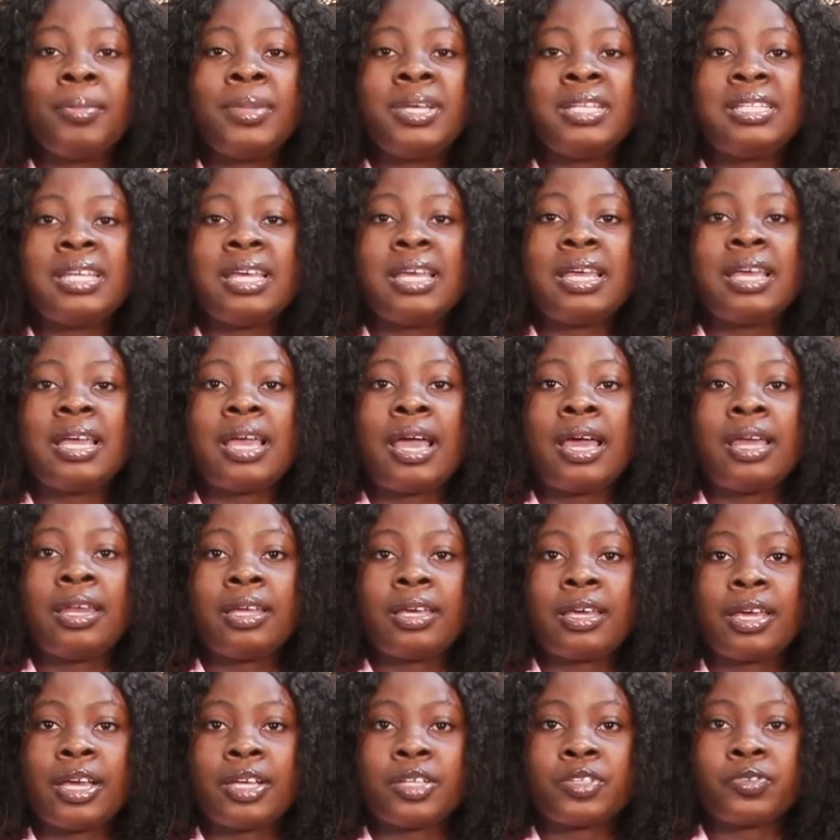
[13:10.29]
Me day
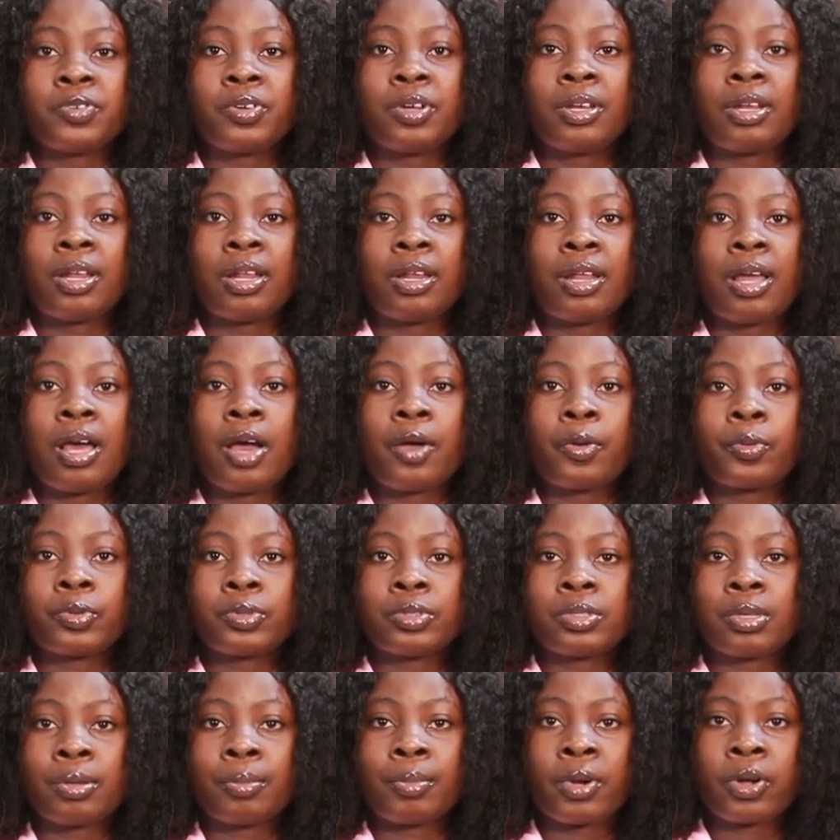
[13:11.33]
any catcher, and I
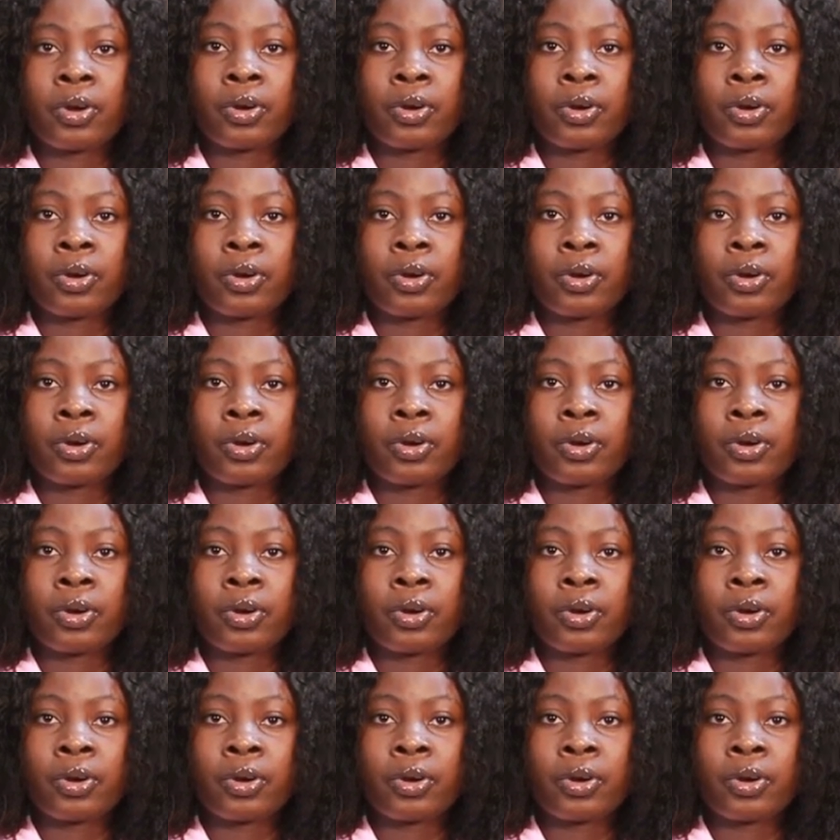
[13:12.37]
could send my